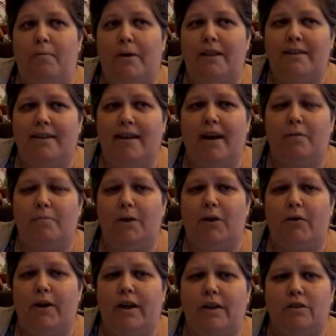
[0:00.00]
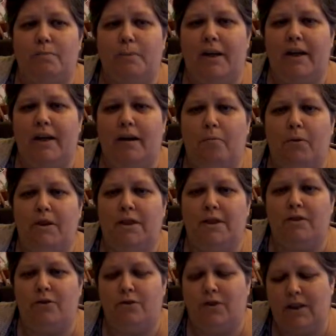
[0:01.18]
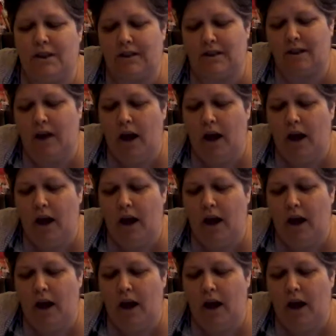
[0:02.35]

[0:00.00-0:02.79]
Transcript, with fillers: My son had been going and just picking up onesie twosies.